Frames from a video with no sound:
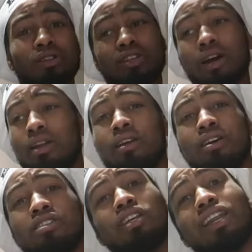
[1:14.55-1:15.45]
Something
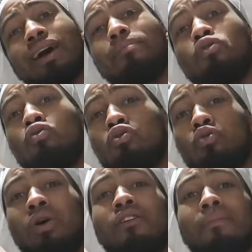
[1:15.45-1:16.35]
that I'm used
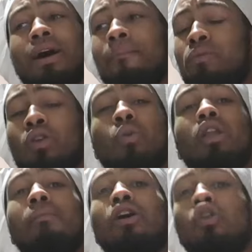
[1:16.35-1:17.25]
to. One of my
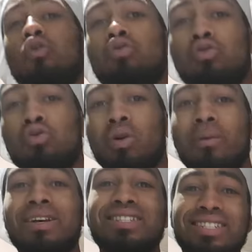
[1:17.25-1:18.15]
go-tos, one of
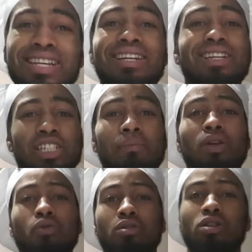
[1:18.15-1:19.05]
my signature
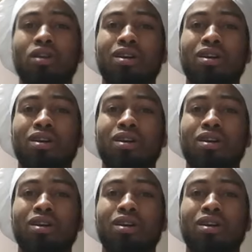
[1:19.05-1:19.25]
meals.